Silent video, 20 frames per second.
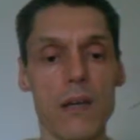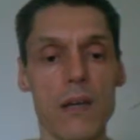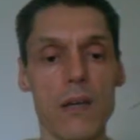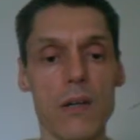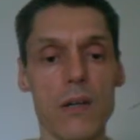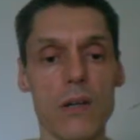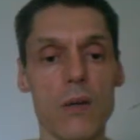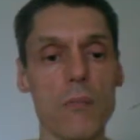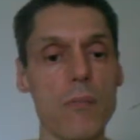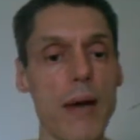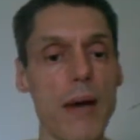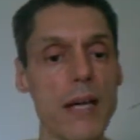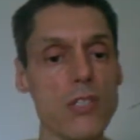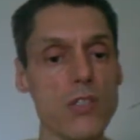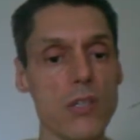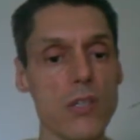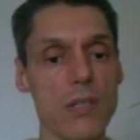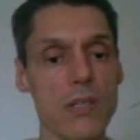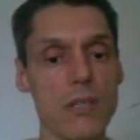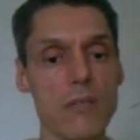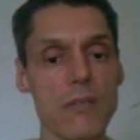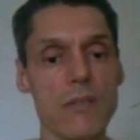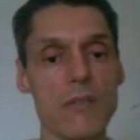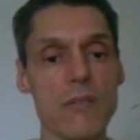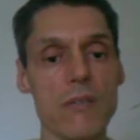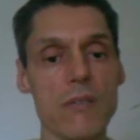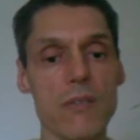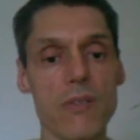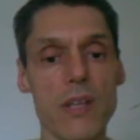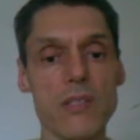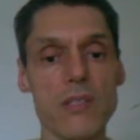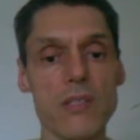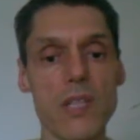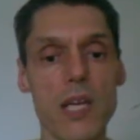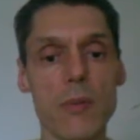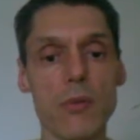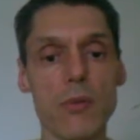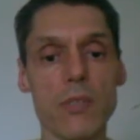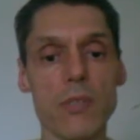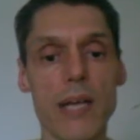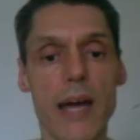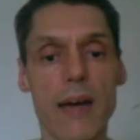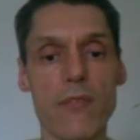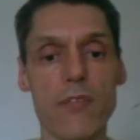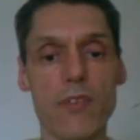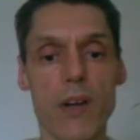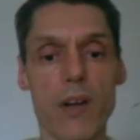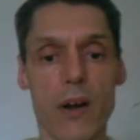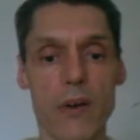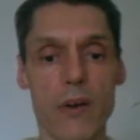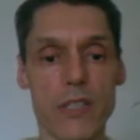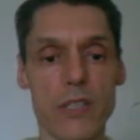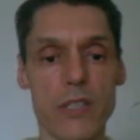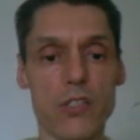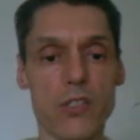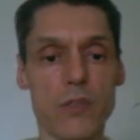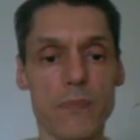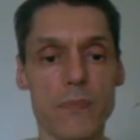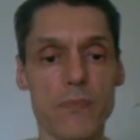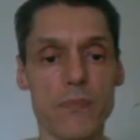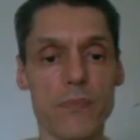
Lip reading: Compassionate, thus able to have courage.